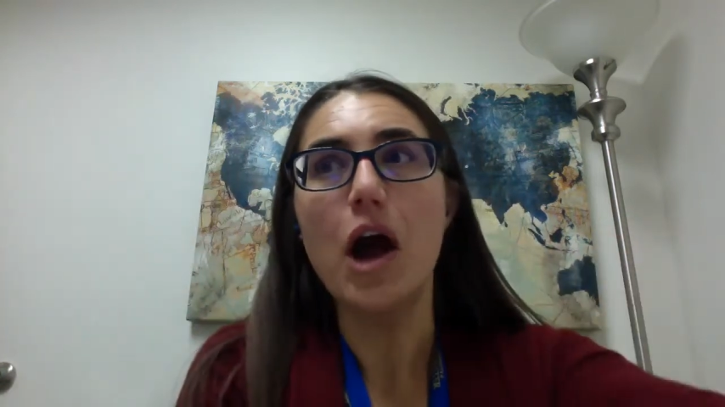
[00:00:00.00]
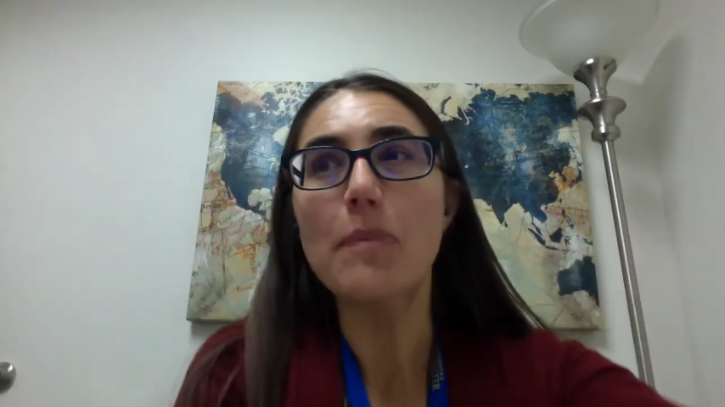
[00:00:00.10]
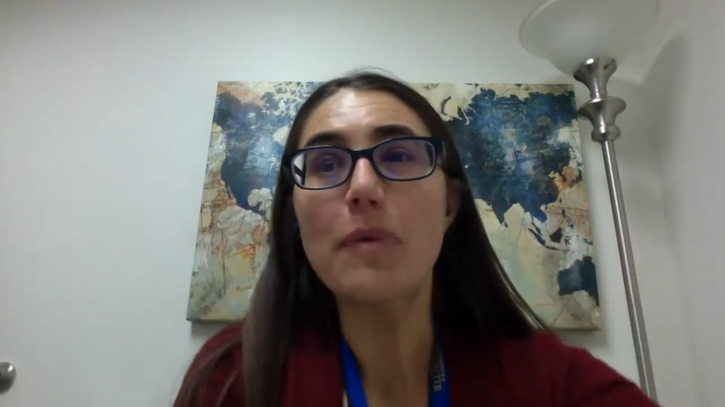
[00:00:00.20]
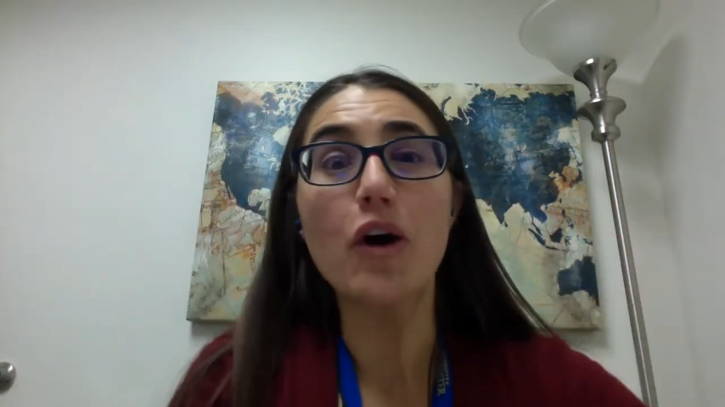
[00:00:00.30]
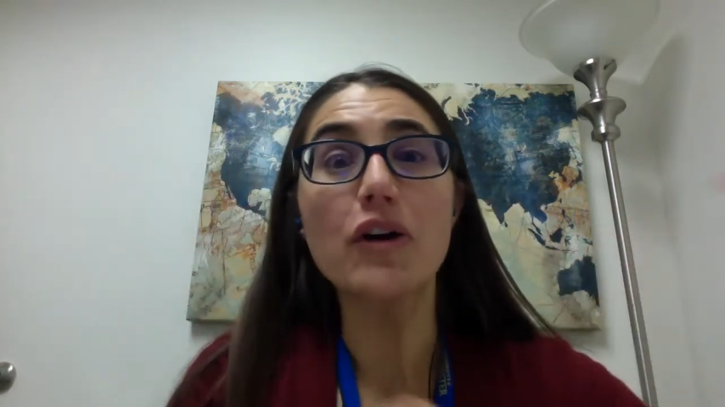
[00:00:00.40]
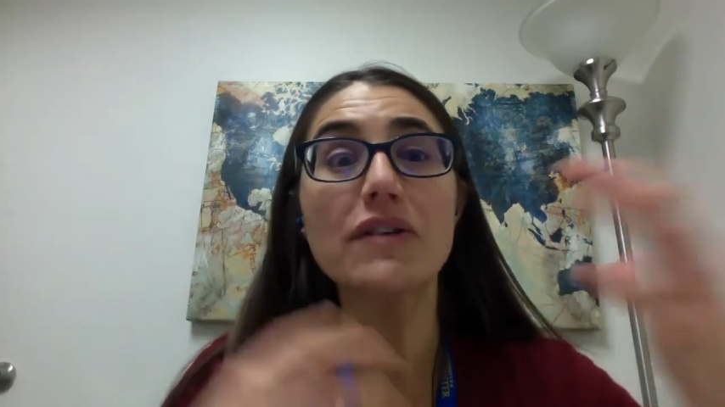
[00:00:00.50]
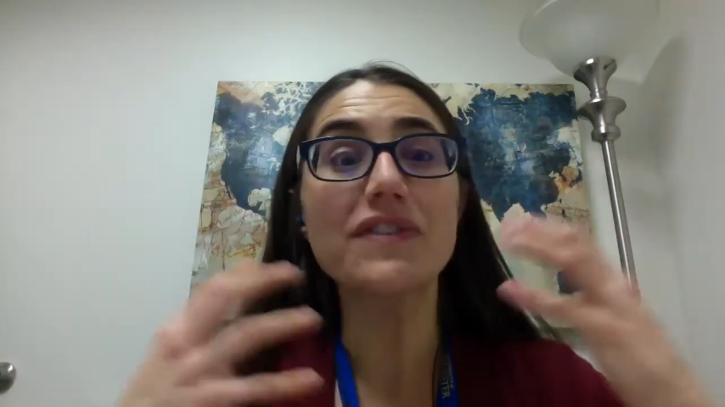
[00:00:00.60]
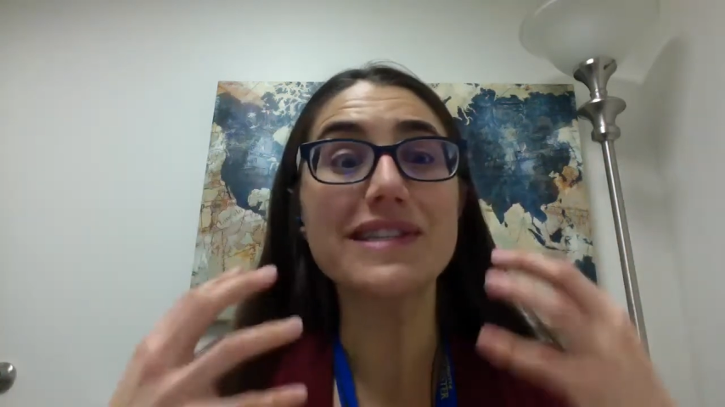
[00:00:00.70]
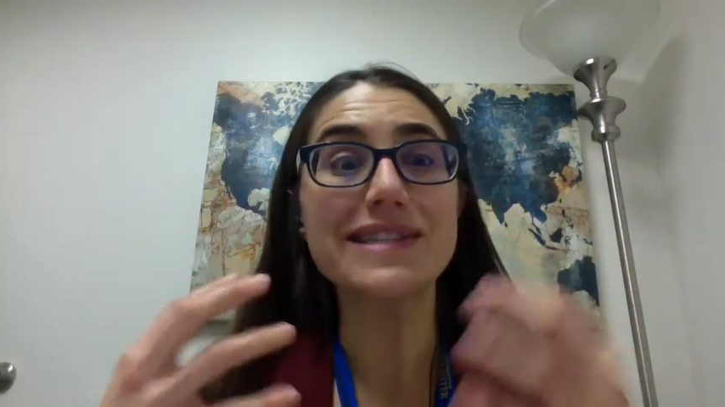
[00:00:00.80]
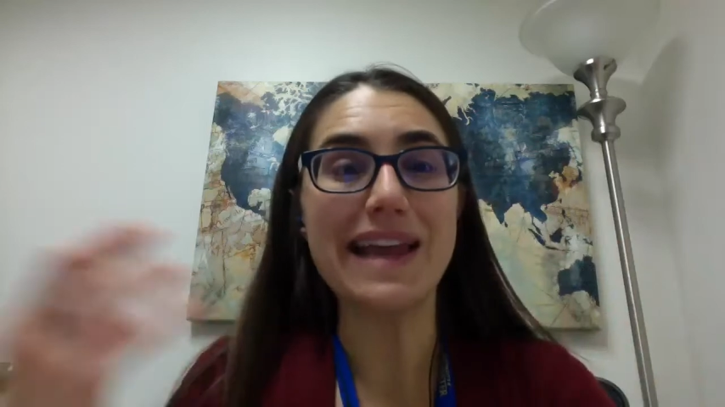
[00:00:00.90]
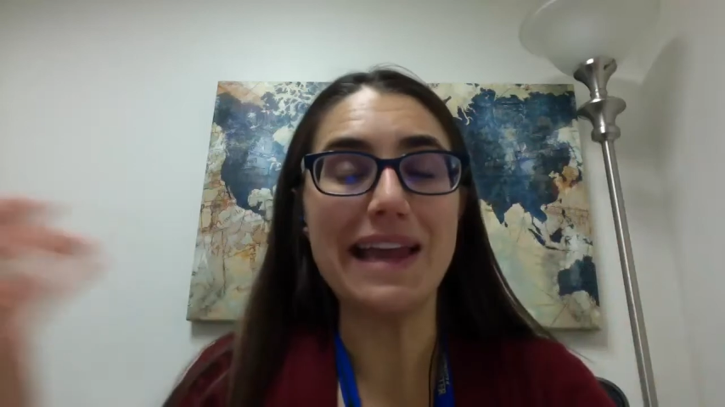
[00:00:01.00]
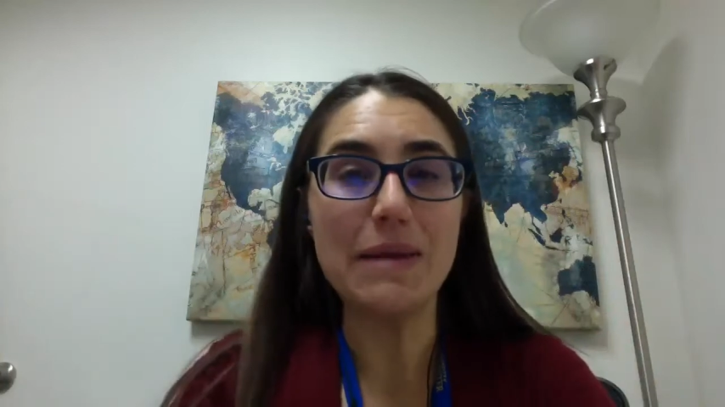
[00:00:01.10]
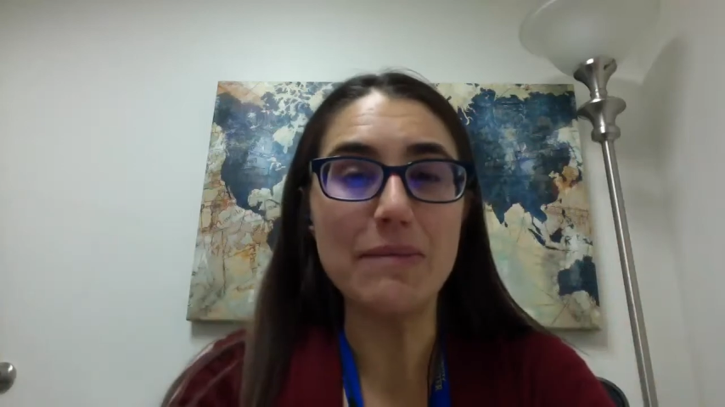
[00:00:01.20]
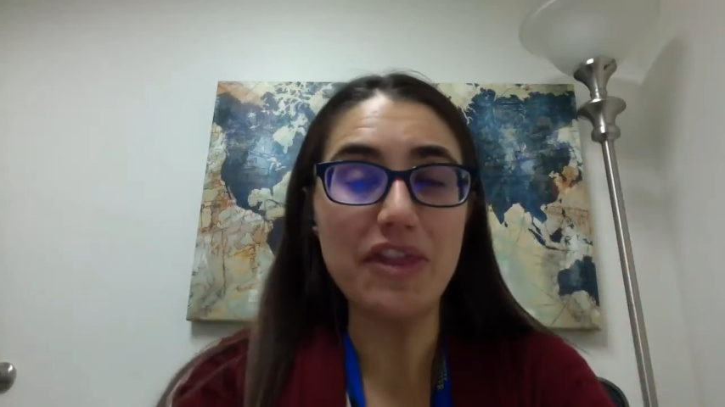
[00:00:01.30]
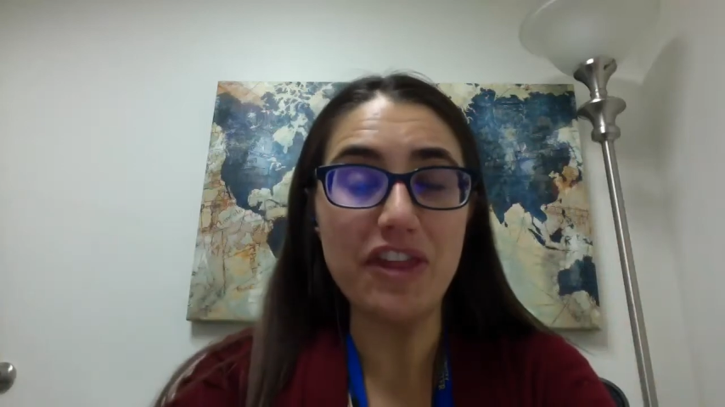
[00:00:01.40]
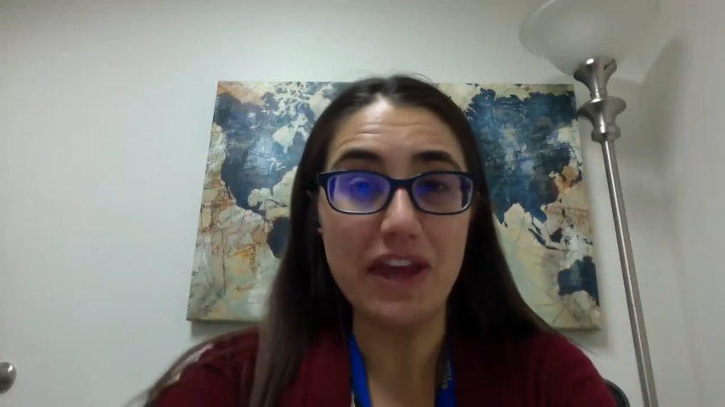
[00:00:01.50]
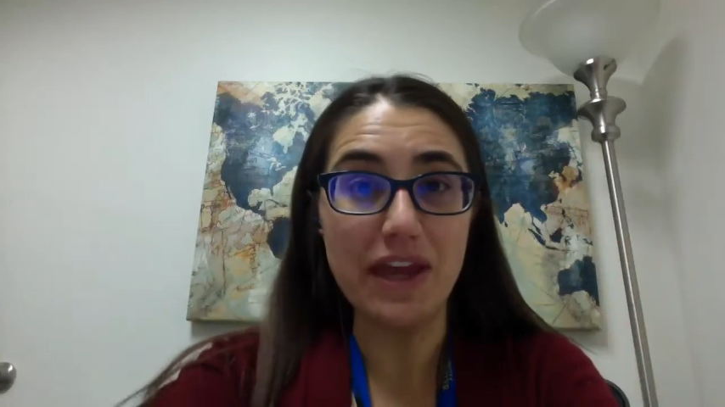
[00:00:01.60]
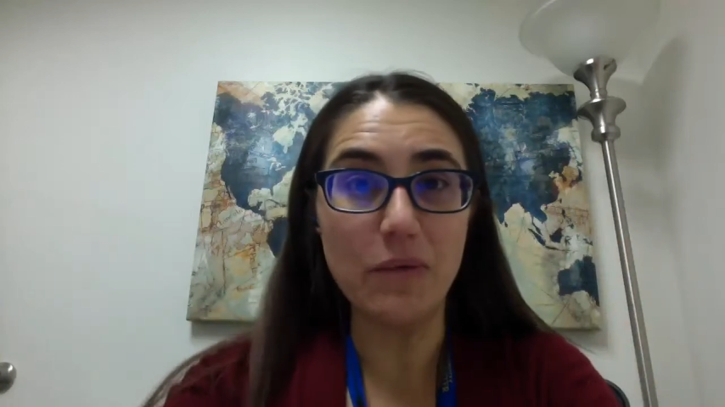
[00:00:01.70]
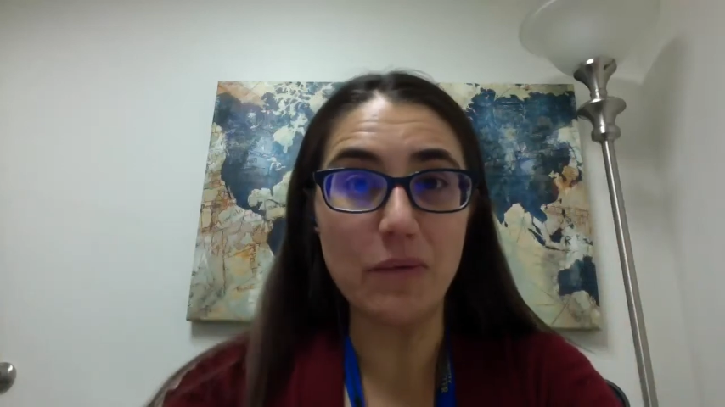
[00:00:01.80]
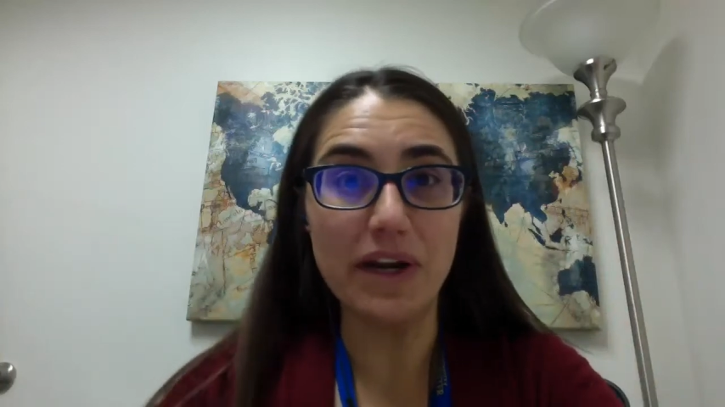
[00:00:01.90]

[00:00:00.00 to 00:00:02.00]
a part of the same thing when